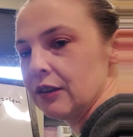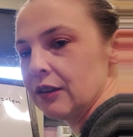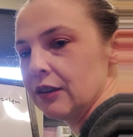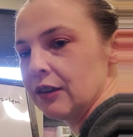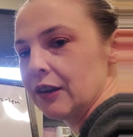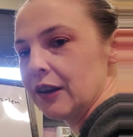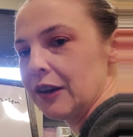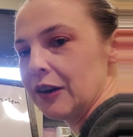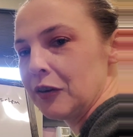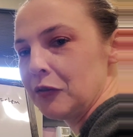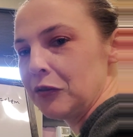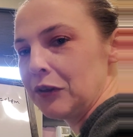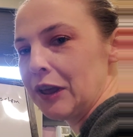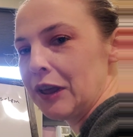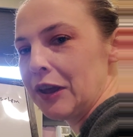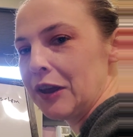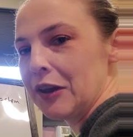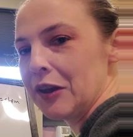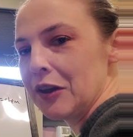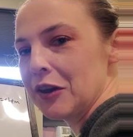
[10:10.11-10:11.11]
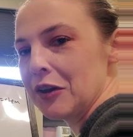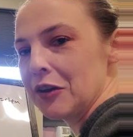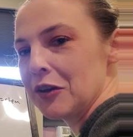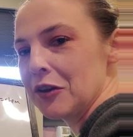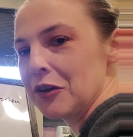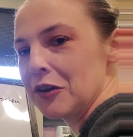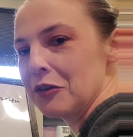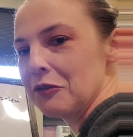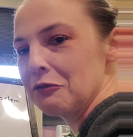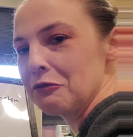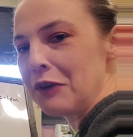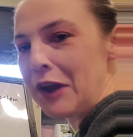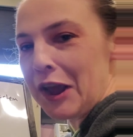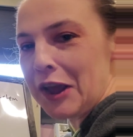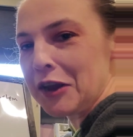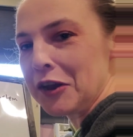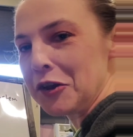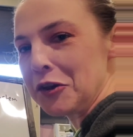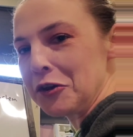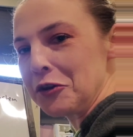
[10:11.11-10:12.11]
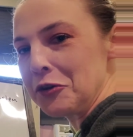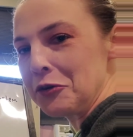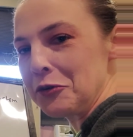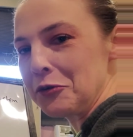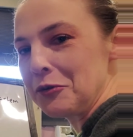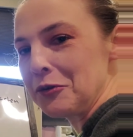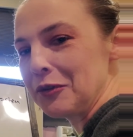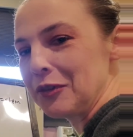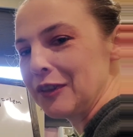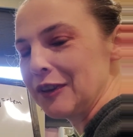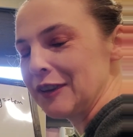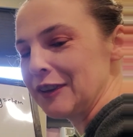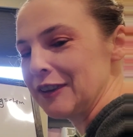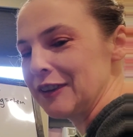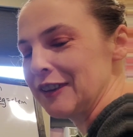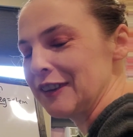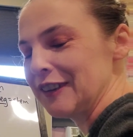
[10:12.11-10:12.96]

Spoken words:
Kind of like ragu, the